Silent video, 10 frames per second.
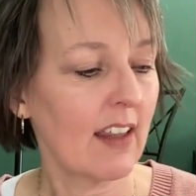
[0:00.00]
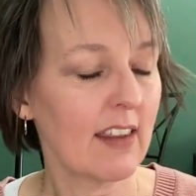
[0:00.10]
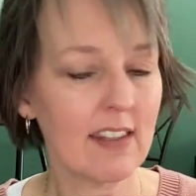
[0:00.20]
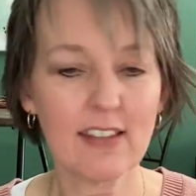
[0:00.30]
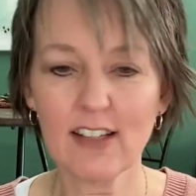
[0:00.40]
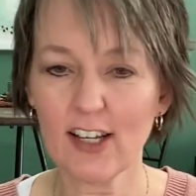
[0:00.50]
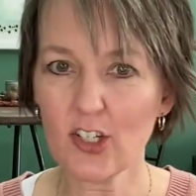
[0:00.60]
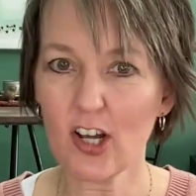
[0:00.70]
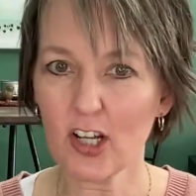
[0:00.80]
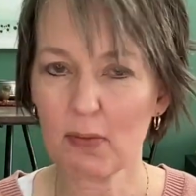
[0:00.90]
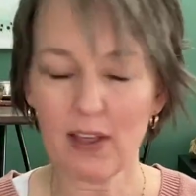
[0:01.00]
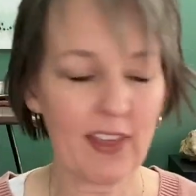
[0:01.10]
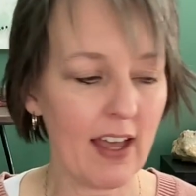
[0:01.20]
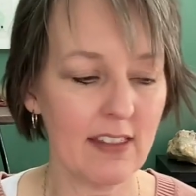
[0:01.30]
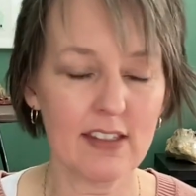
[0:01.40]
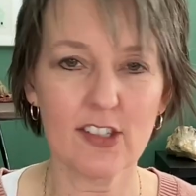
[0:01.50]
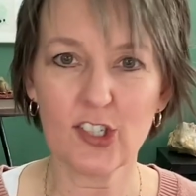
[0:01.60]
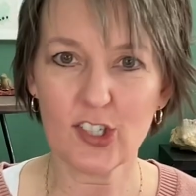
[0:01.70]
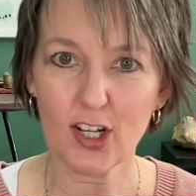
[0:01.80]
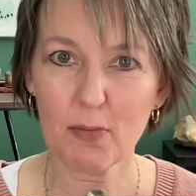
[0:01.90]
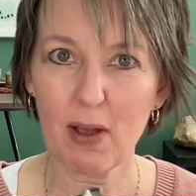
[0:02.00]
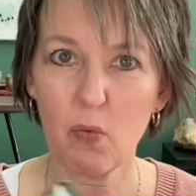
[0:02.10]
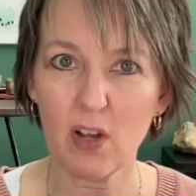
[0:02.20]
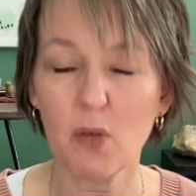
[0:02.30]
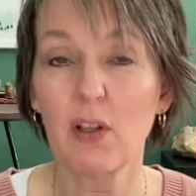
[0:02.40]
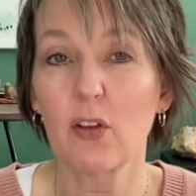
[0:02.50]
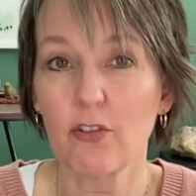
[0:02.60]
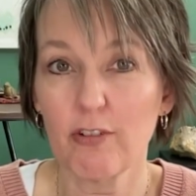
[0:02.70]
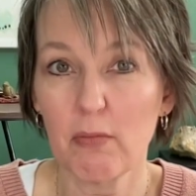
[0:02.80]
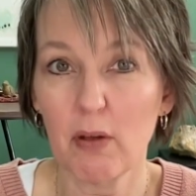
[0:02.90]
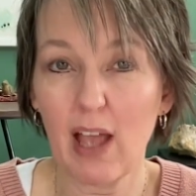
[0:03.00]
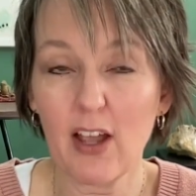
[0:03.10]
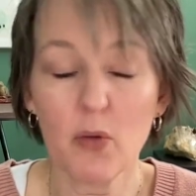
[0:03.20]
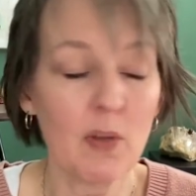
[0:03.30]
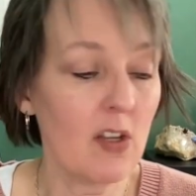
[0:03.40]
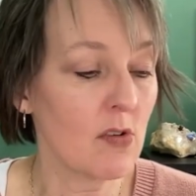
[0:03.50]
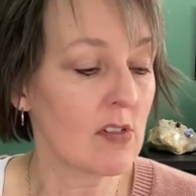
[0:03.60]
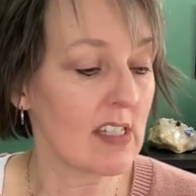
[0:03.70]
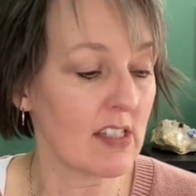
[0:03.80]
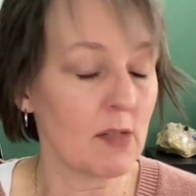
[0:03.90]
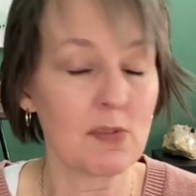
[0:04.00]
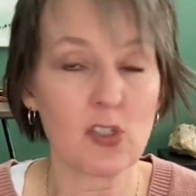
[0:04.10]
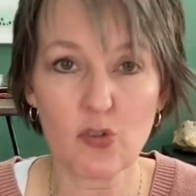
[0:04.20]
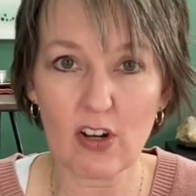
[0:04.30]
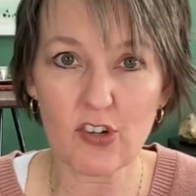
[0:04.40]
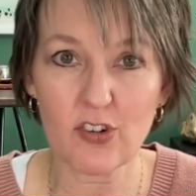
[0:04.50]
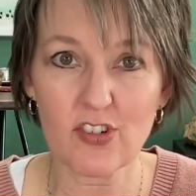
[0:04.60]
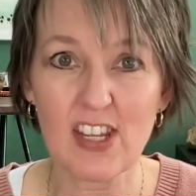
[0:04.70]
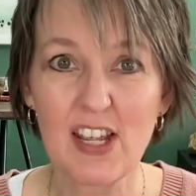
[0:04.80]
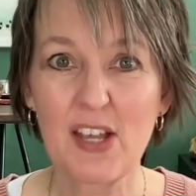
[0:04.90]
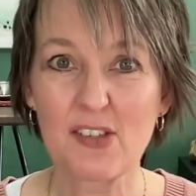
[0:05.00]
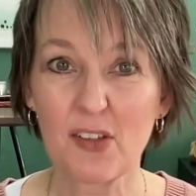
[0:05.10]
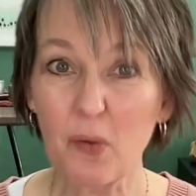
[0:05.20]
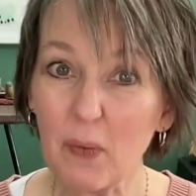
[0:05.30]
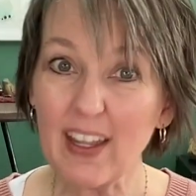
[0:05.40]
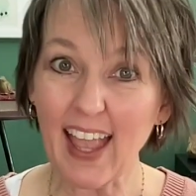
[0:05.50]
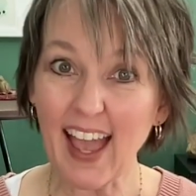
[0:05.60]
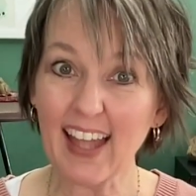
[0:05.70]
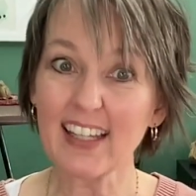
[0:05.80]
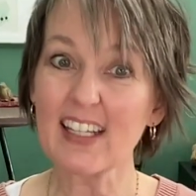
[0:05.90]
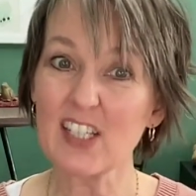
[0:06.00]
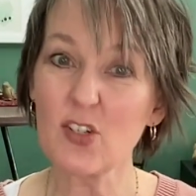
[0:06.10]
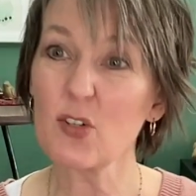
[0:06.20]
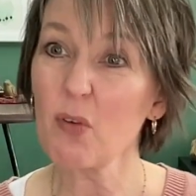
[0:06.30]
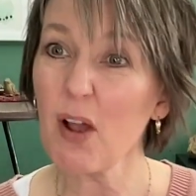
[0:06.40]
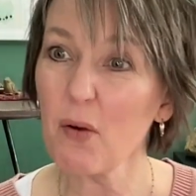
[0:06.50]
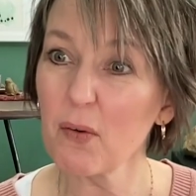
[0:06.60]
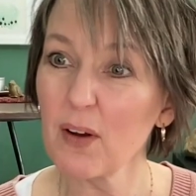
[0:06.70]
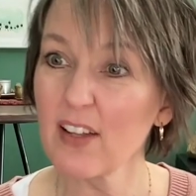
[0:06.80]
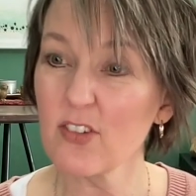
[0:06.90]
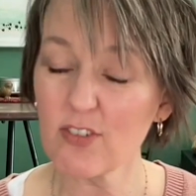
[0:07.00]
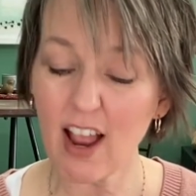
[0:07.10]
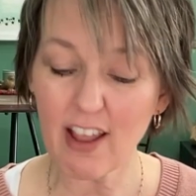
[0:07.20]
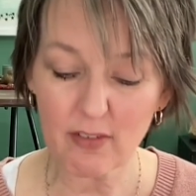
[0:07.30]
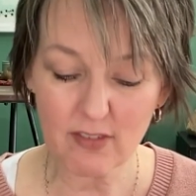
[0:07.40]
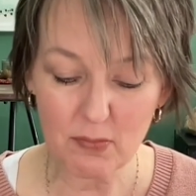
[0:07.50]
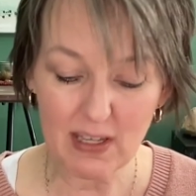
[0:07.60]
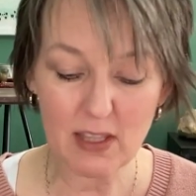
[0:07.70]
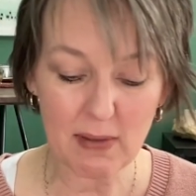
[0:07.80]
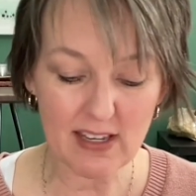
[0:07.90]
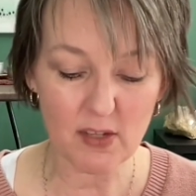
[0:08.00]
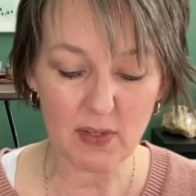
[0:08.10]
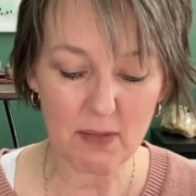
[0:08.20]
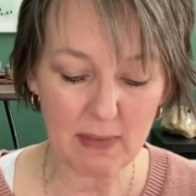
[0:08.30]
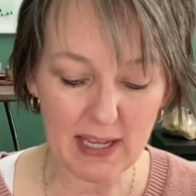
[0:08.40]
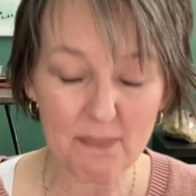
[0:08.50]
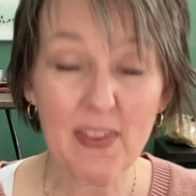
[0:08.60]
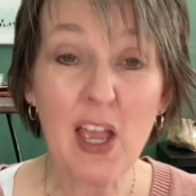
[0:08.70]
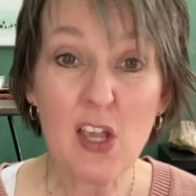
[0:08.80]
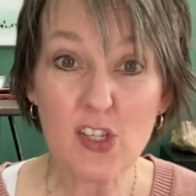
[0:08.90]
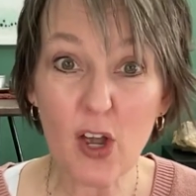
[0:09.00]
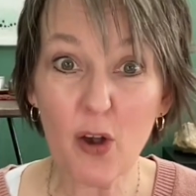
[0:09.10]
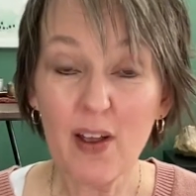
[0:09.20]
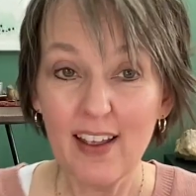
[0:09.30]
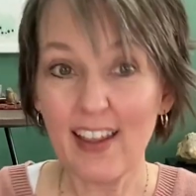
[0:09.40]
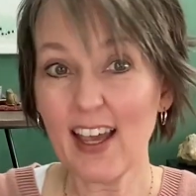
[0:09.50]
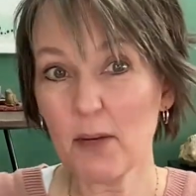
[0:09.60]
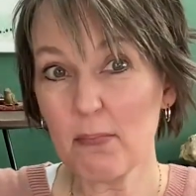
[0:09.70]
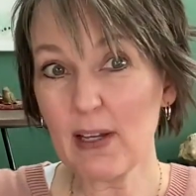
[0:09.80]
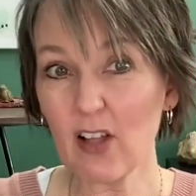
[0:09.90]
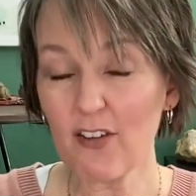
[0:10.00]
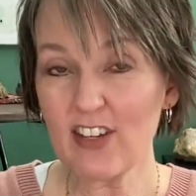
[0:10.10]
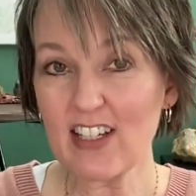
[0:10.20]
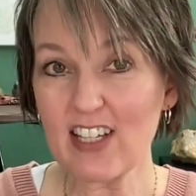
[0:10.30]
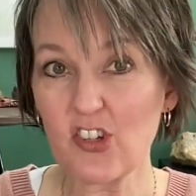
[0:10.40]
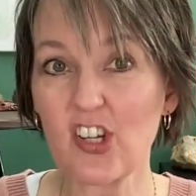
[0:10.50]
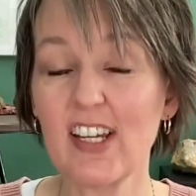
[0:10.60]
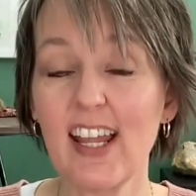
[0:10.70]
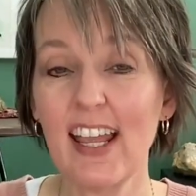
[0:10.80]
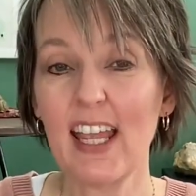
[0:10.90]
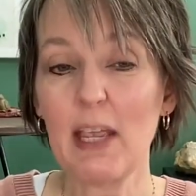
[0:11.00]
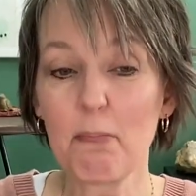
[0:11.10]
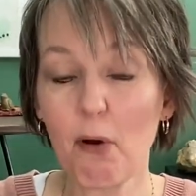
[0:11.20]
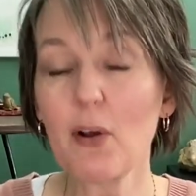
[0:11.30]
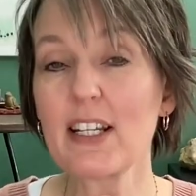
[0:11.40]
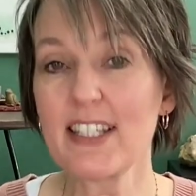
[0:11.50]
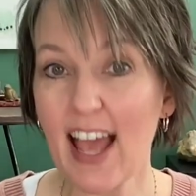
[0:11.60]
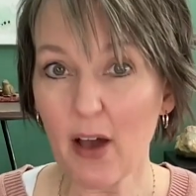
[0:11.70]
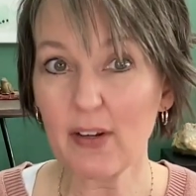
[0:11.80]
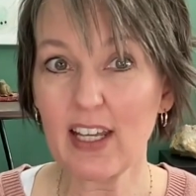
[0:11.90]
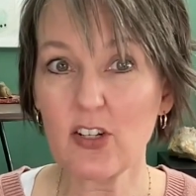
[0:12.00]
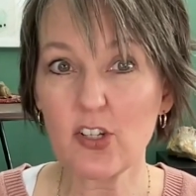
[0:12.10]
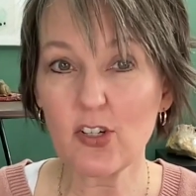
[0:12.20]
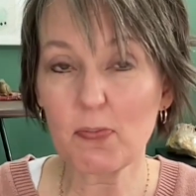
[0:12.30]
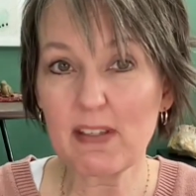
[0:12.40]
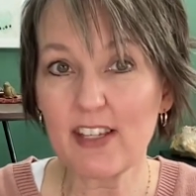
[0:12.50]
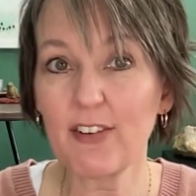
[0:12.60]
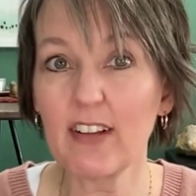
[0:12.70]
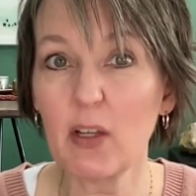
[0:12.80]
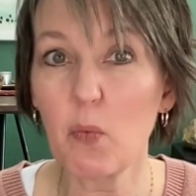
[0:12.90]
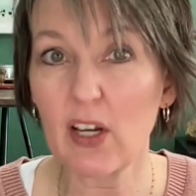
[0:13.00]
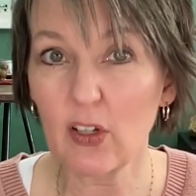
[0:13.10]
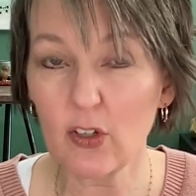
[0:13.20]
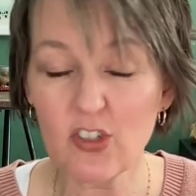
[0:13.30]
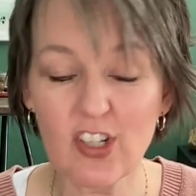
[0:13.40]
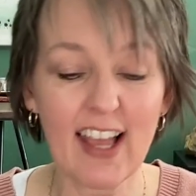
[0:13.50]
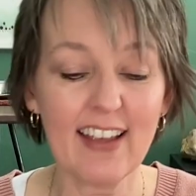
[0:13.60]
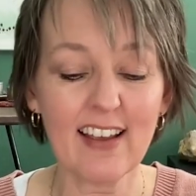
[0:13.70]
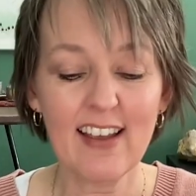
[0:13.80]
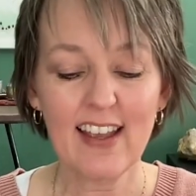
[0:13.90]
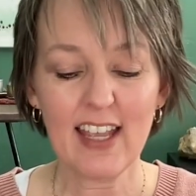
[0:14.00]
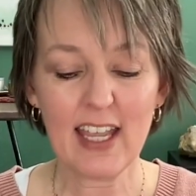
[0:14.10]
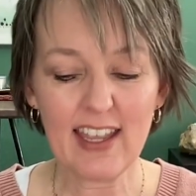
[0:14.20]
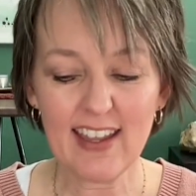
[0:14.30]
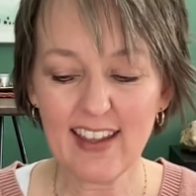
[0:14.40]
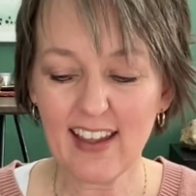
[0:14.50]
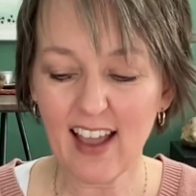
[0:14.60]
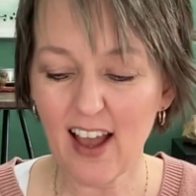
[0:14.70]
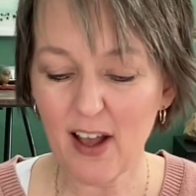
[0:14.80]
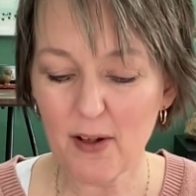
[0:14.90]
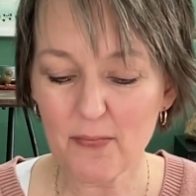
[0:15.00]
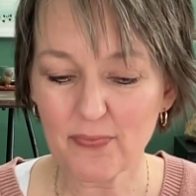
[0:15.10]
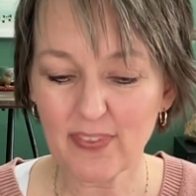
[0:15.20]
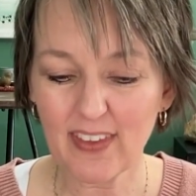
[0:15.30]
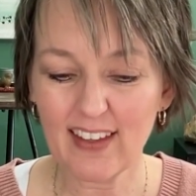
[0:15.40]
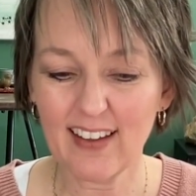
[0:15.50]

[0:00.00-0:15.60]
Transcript: this is not a talk about that. This is a talk about what can we learn from it? How can we use systems and structures so that we can continue to grow and strive to be the best that we can be? So he had a big, lofty intention. He broke it down into specifically what it looks like. He not